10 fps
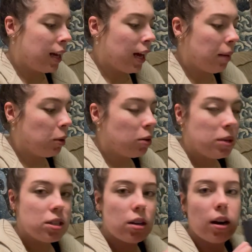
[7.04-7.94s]
I'm going to be
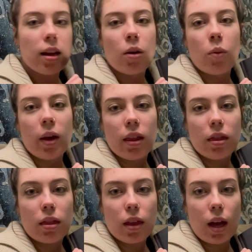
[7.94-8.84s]
starting with
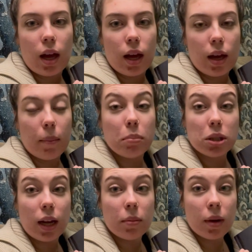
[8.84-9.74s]

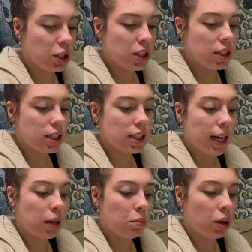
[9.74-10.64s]
Bloodmarked, which is the
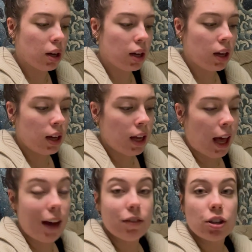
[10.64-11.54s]
second book
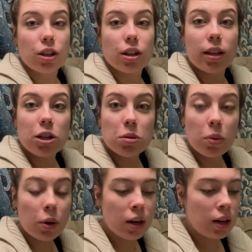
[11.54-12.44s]
after
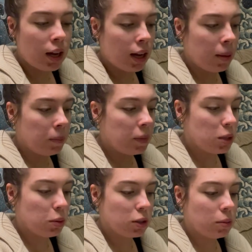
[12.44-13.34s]
Legendborn. These
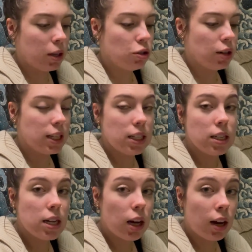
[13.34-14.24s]
books are by Tracy
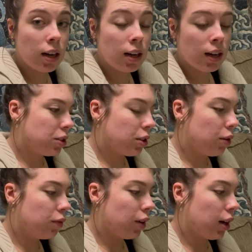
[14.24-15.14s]
Deonn. So
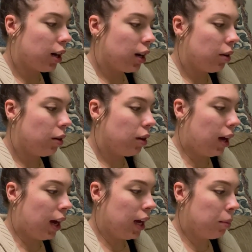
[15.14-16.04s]
far,
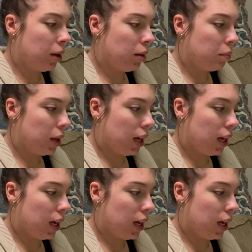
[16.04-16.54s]
I am on